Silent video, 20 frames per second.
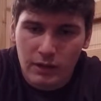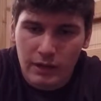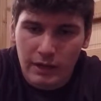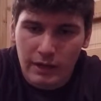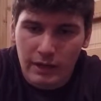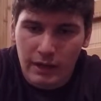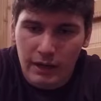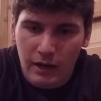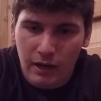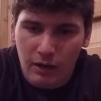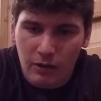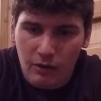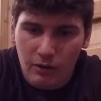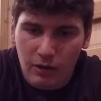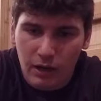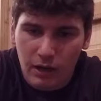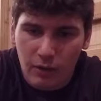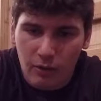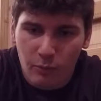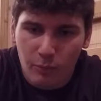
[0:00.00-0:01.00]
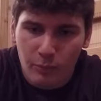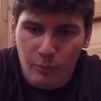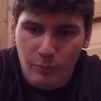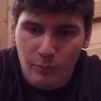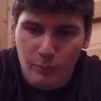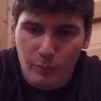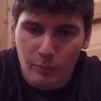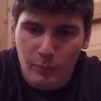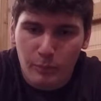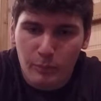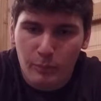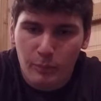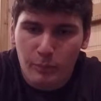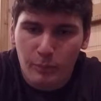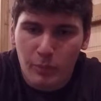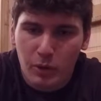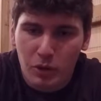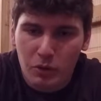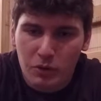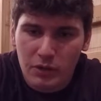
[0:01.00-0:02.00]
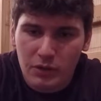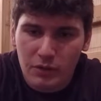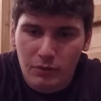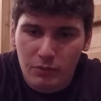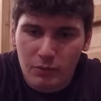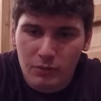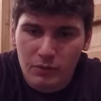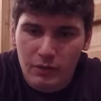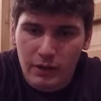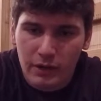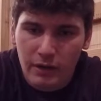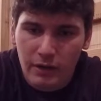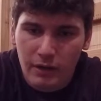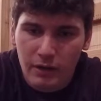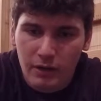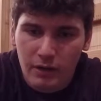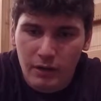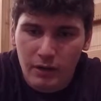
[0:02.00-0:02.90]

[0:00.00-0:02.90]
and then I'll poke it through there